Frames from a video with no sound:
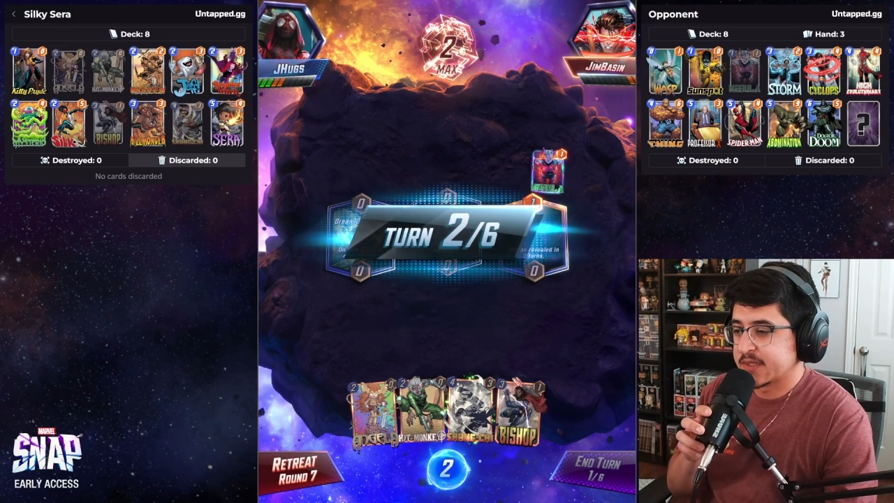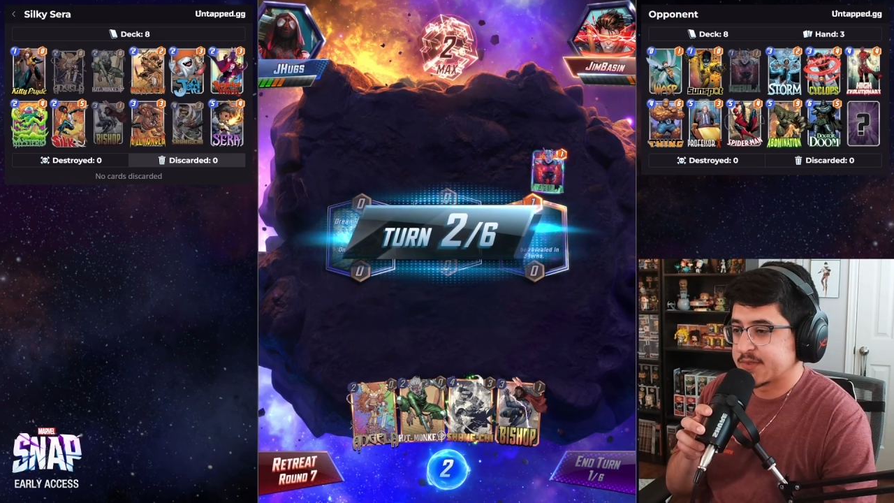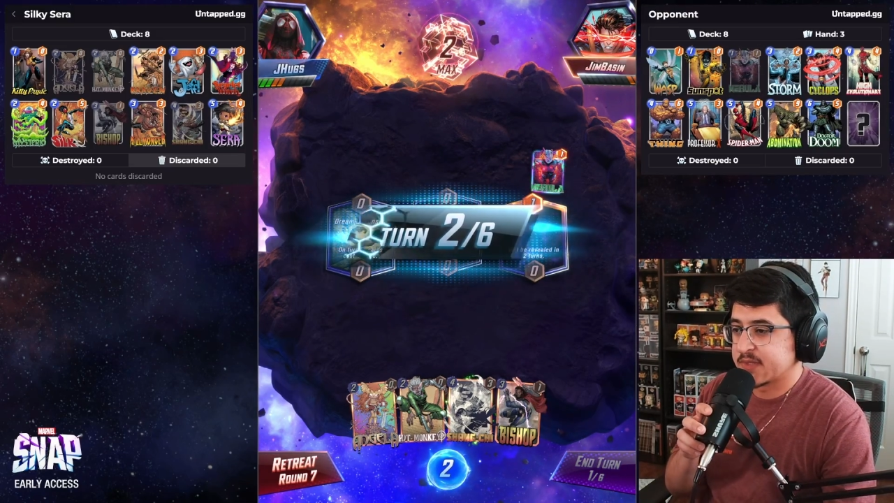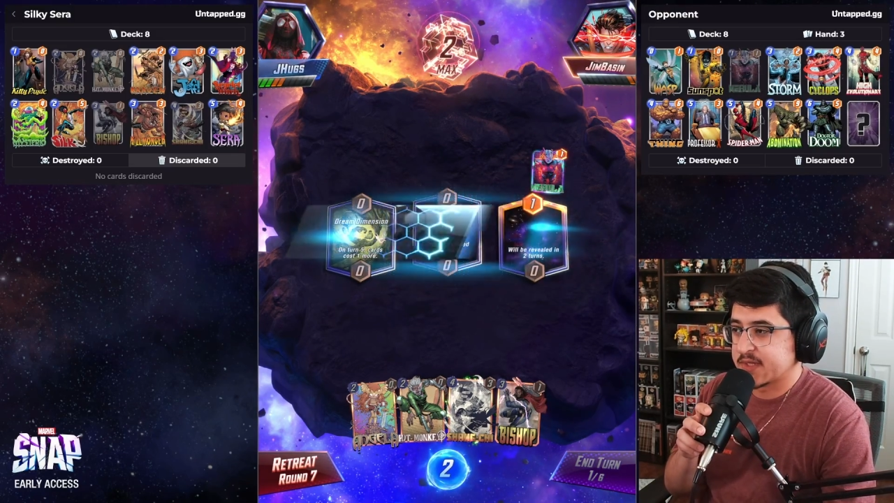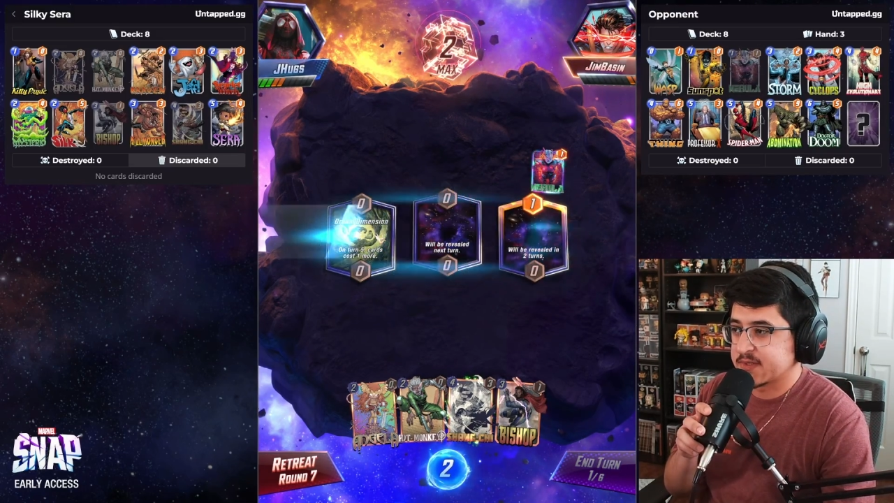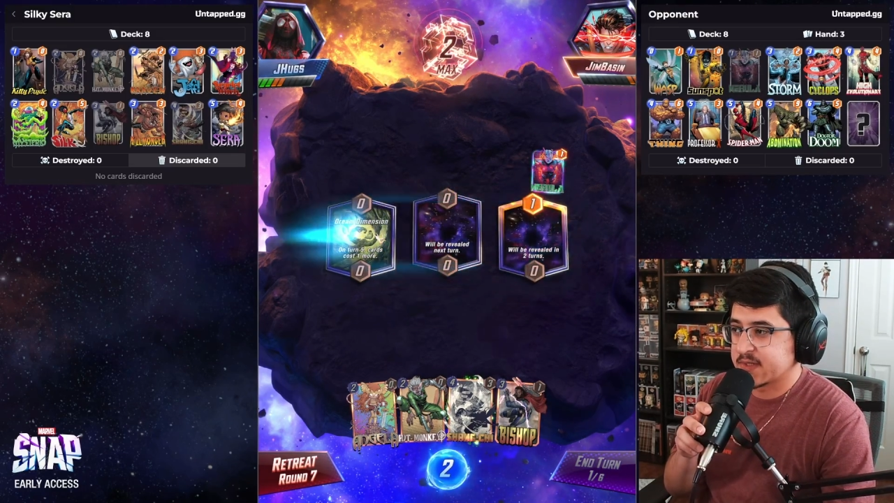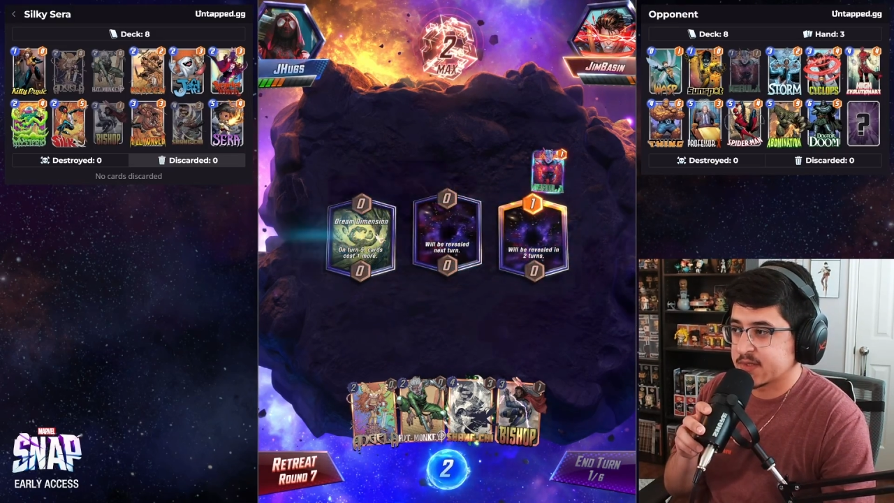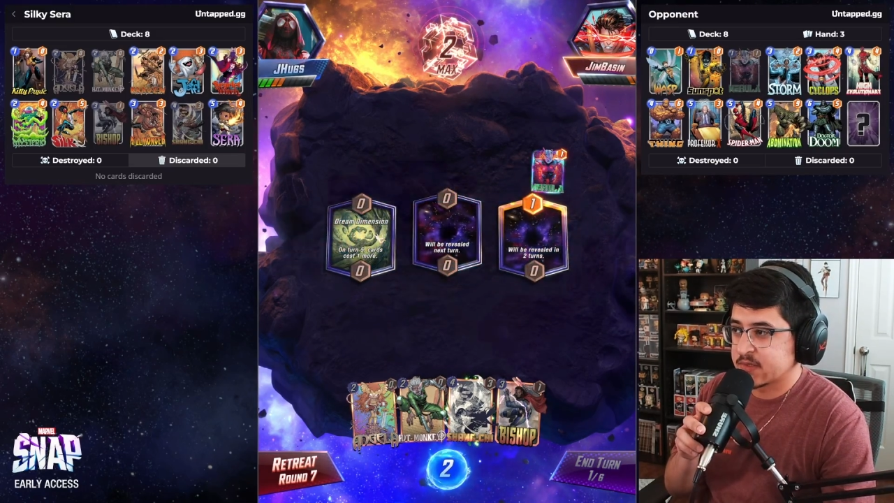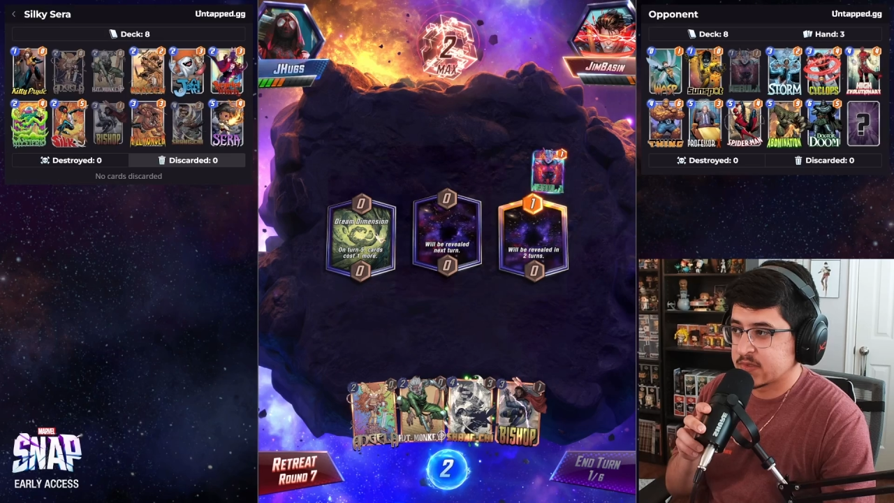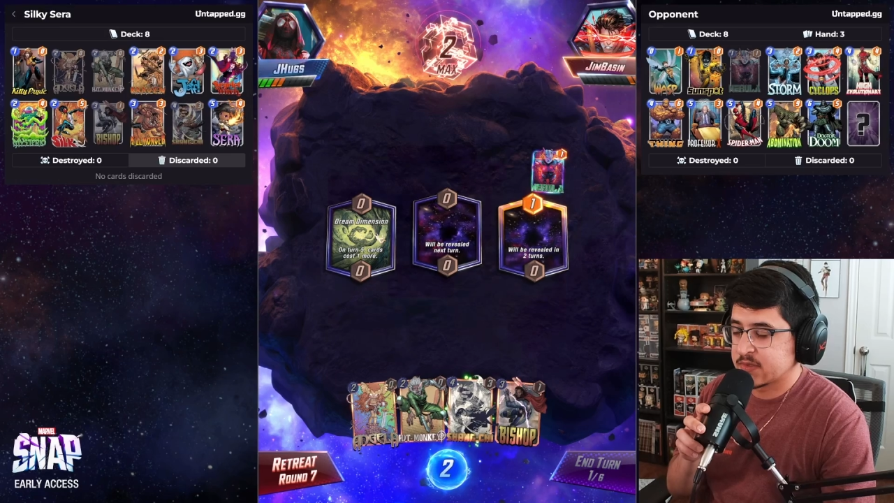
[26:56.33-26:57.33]
So that
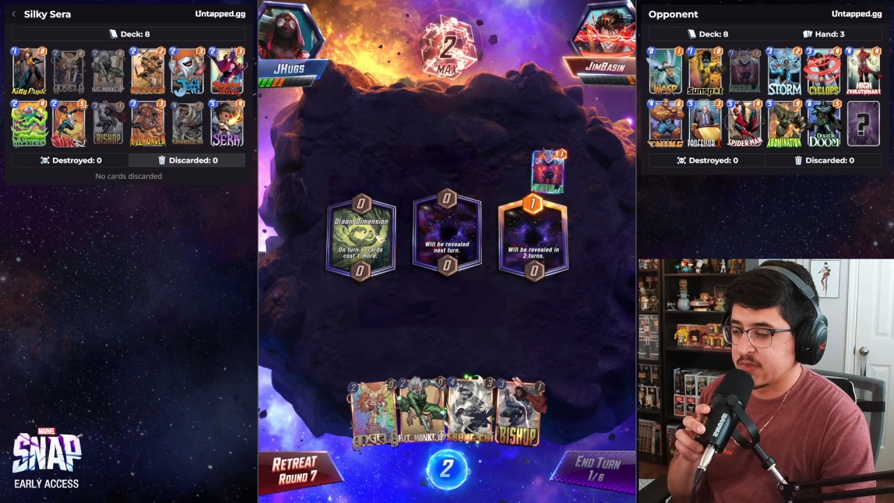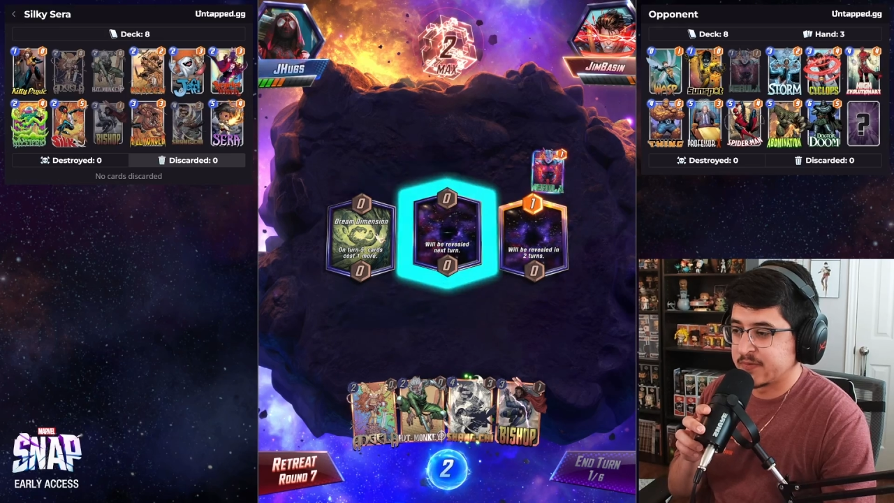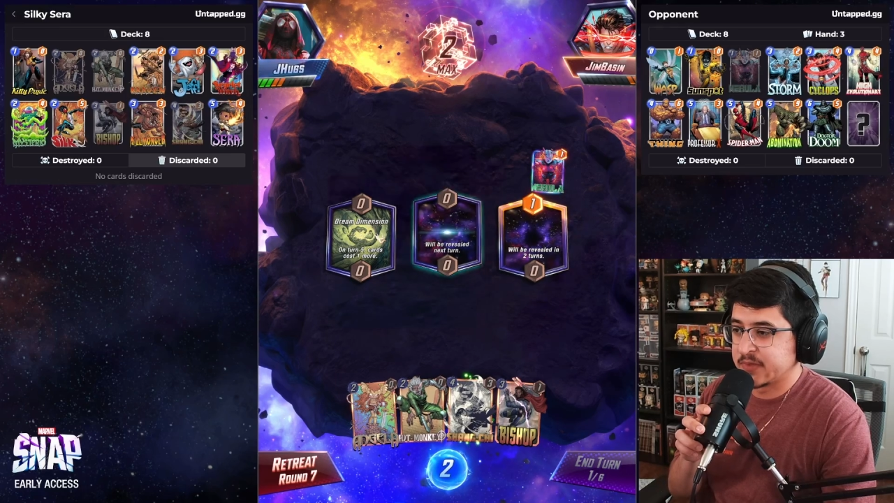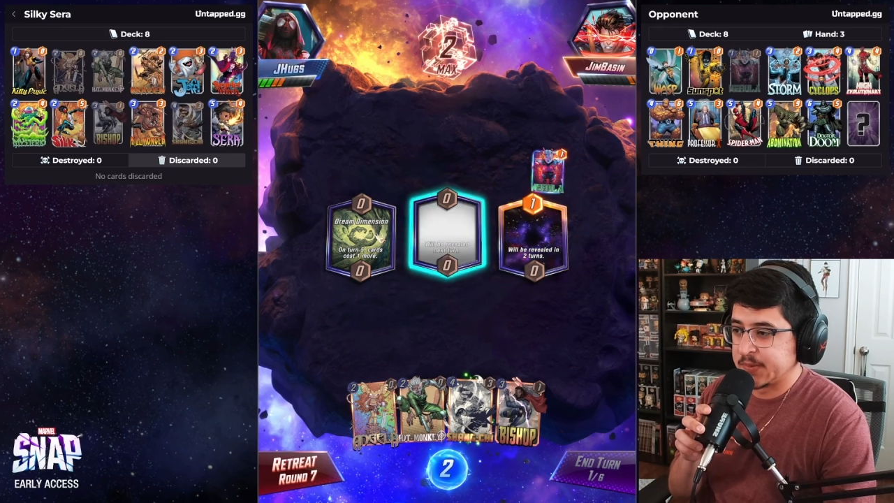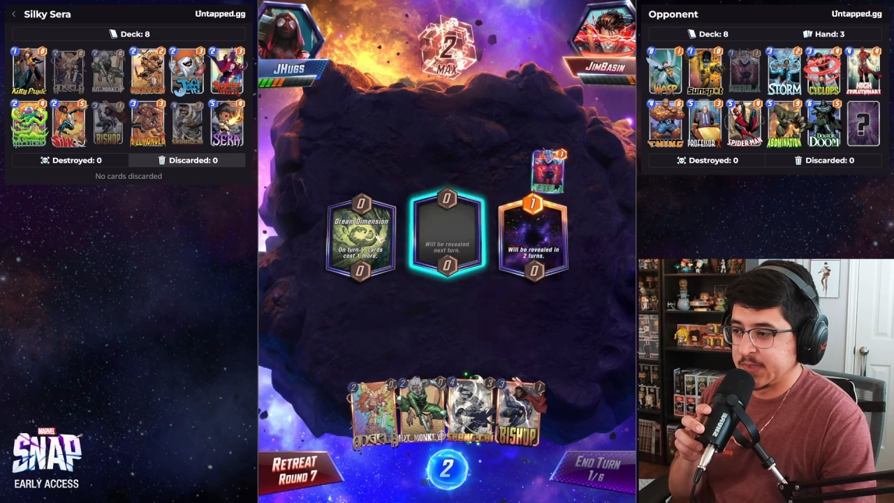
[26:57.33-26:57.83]
sucks. Hopefully,